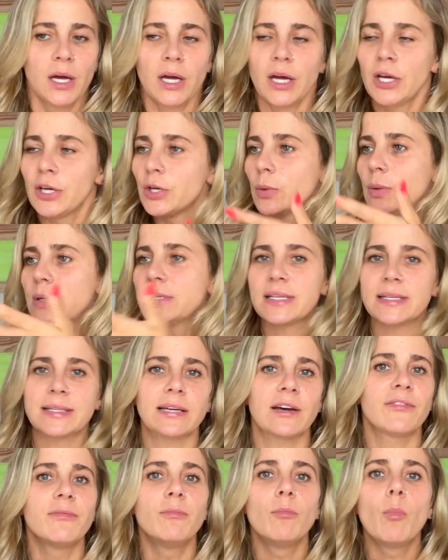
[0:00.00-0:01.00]
you will just
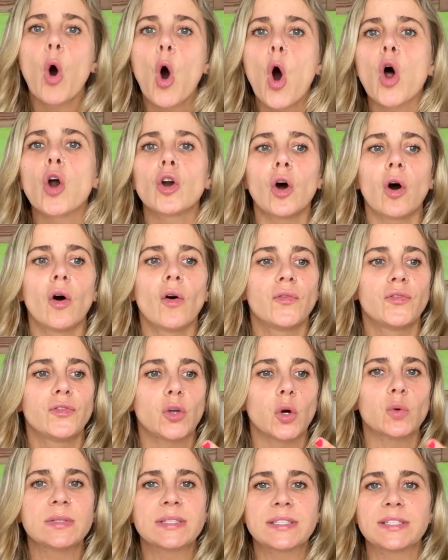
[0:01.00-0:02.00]
have more of
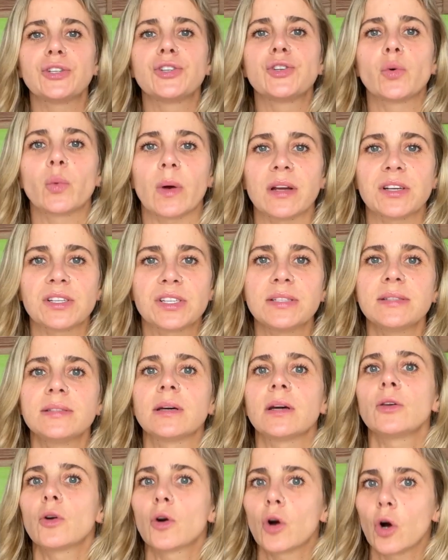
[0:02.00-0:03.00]
those situations
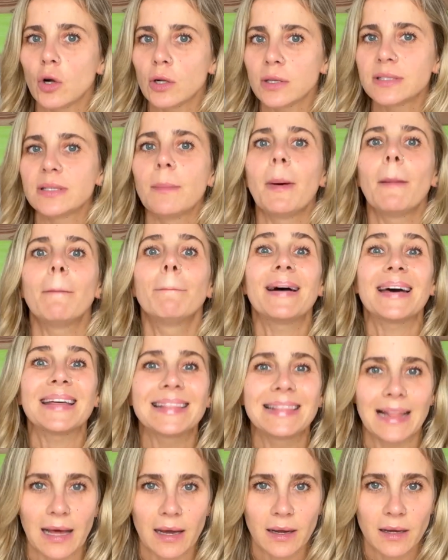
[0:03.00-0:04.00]
that you call them
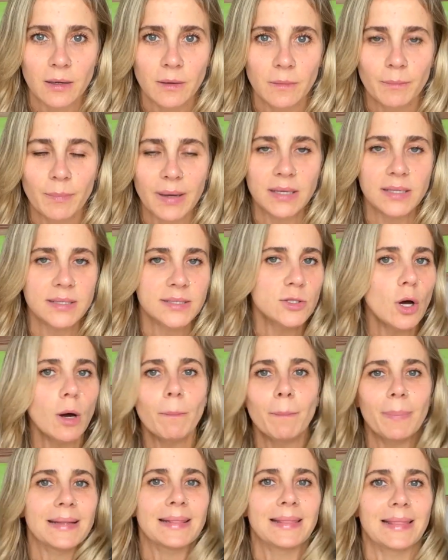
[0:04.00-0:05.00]
bad luck but it's
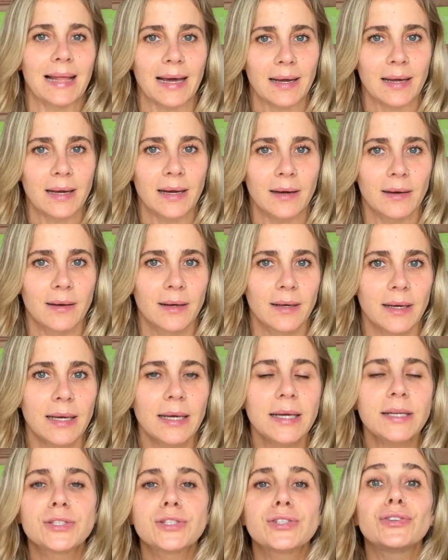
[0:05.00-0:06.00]
not bad luck
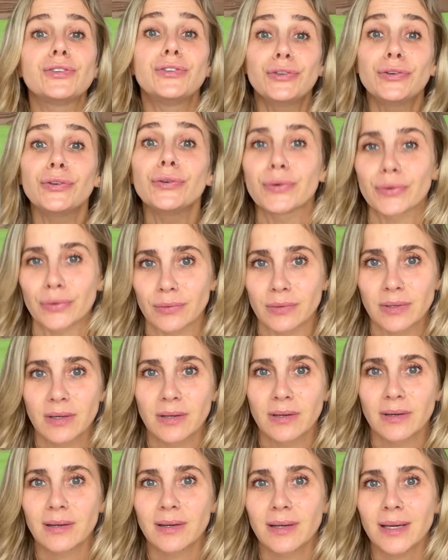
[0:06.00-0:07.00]
it's you
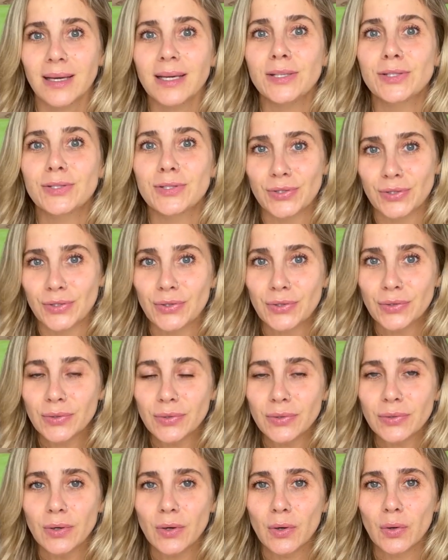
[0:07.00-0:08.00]
it's
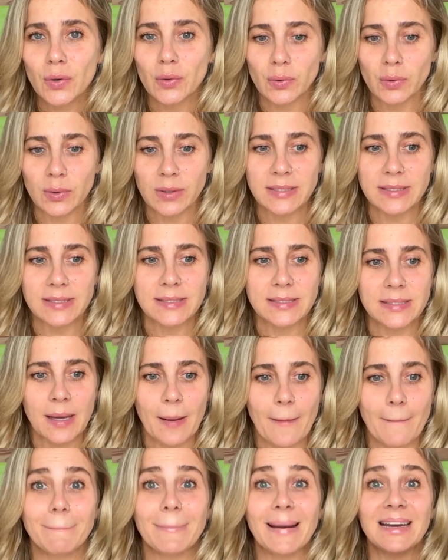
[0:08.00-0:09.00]
you who is
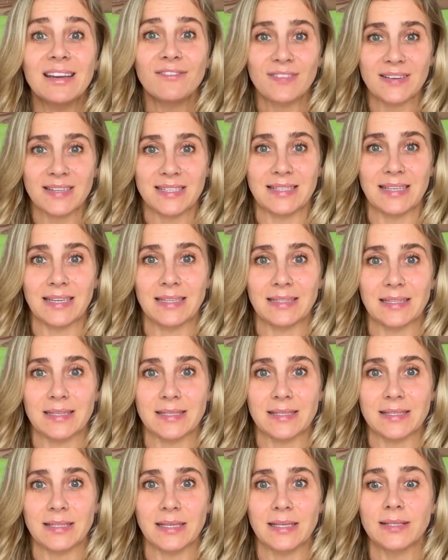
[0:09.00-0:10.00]
manifesting
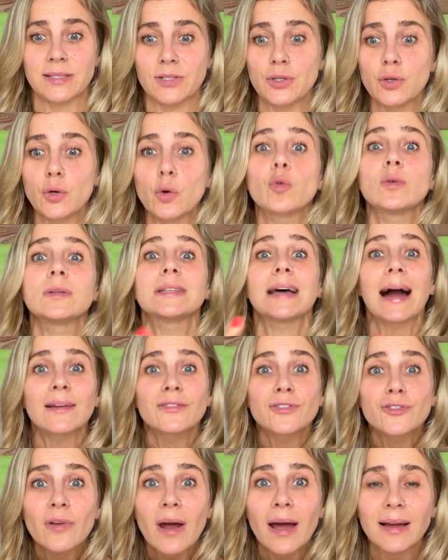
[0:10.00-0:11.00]
this. It's you who's
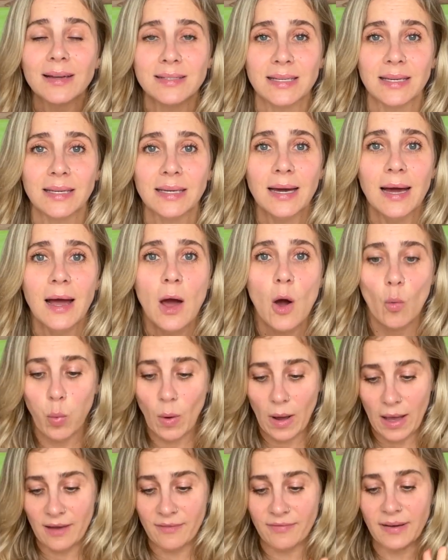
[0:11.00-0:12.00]
attracting
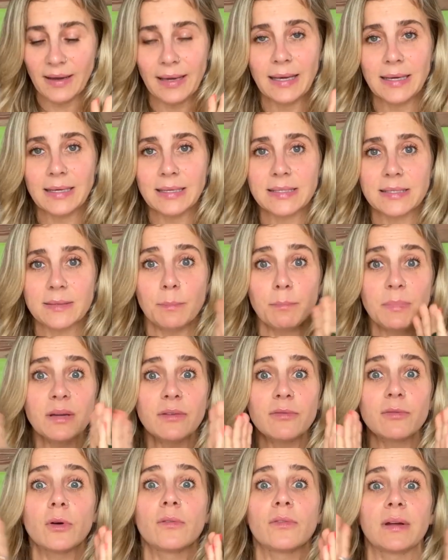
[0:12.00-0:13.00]
whatever is
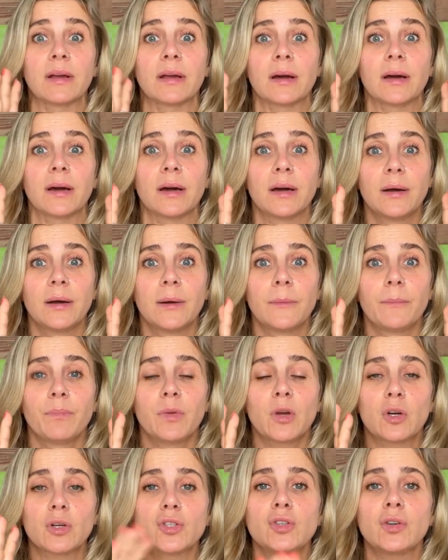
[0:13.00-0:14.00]
mirroring
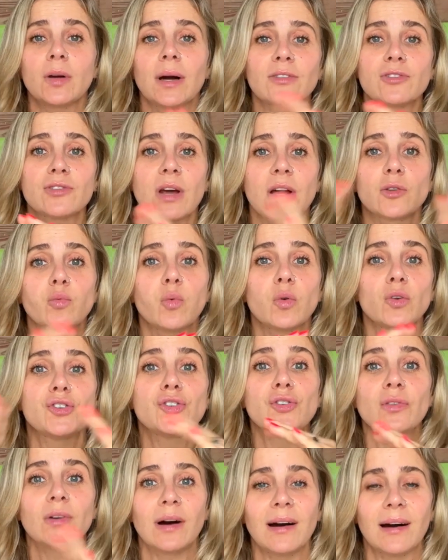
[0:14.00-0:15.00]
because you attract what
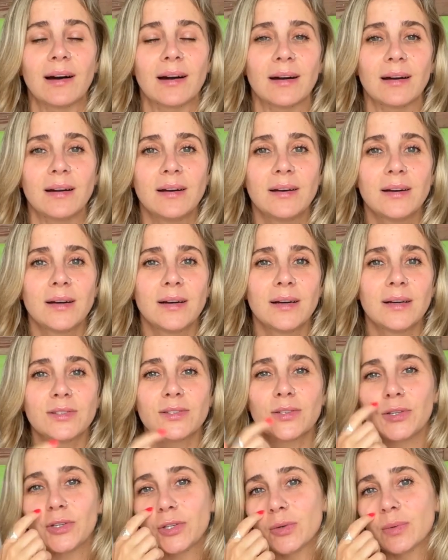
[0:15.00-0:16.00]
you are.
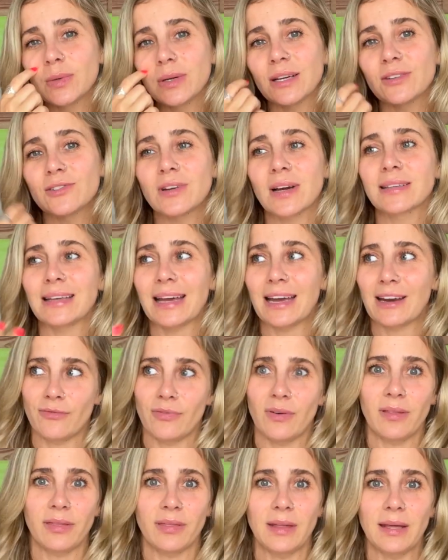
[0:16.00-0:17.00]
So you will attract
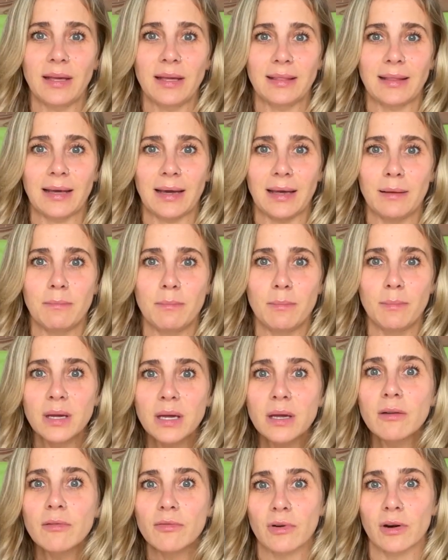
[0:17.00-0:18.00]
everything that it
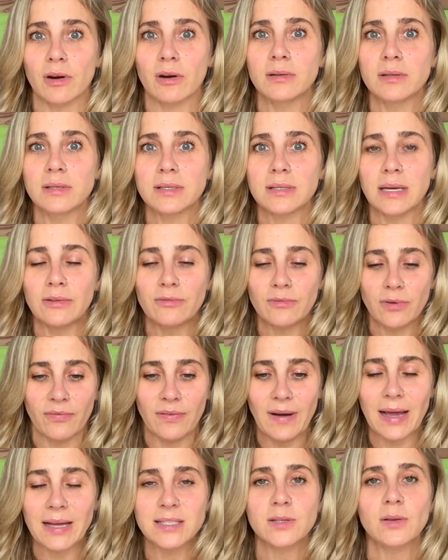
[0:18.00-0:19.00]
mirrors and
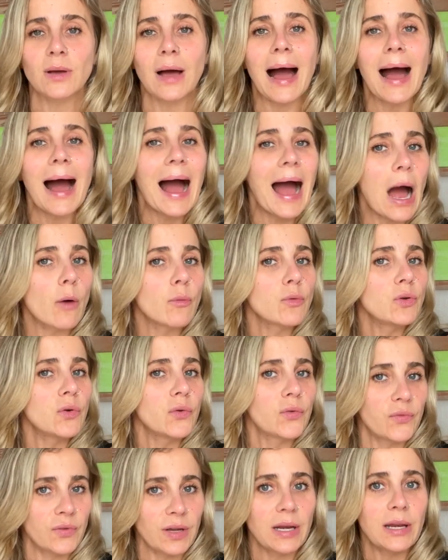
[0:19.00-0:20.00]
reflects how you're
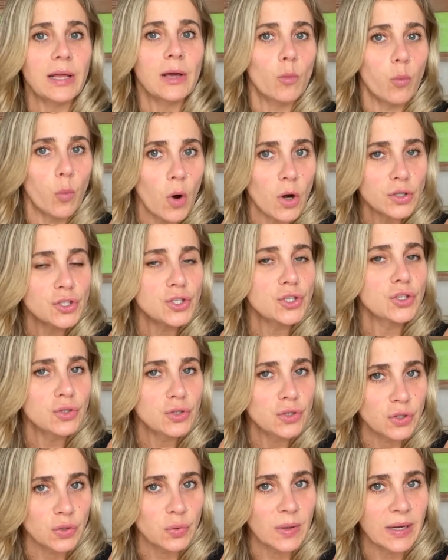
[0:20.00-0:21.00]
feeling, what you're
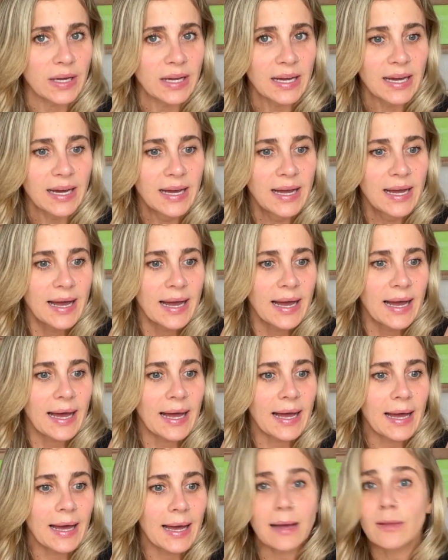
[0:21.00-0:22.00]
doing,
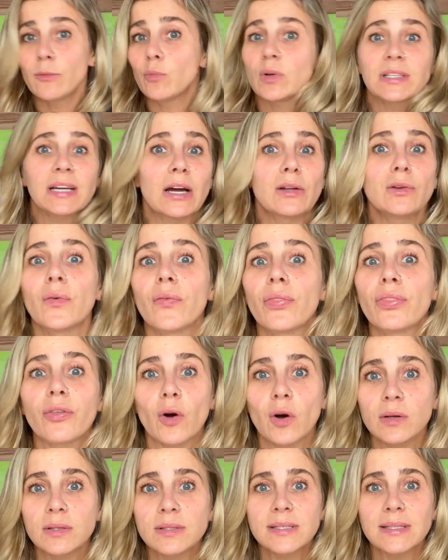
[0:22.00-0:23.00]
uh, and what kind of
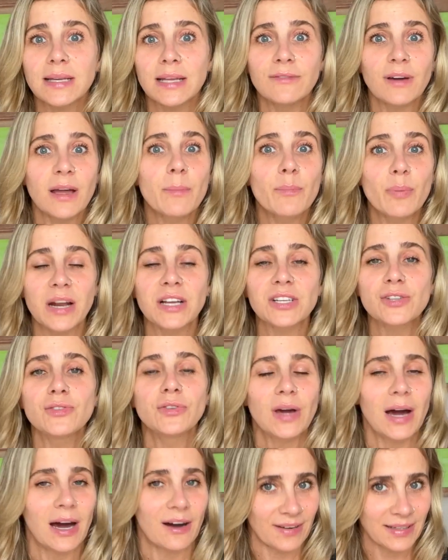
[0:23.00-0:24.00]
thoughts and vibration
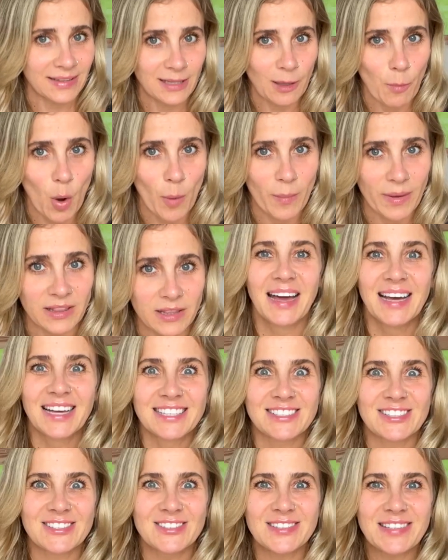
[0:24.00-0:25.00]
you have at the moment.
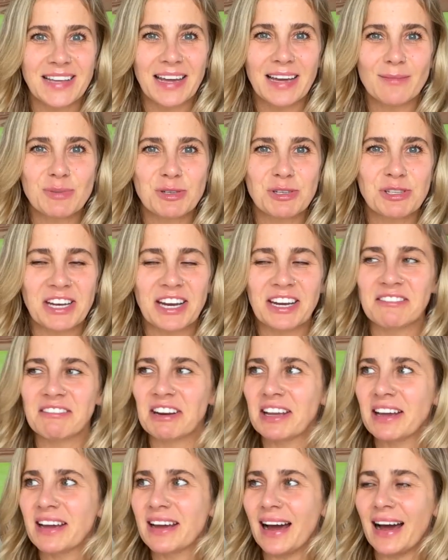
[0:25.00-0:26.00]
So today I'm
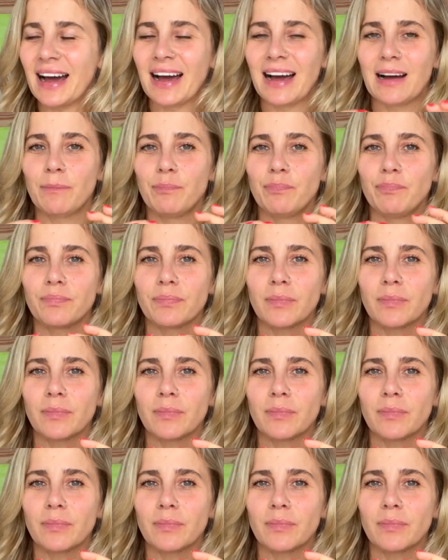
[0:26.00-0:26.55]
sharing um,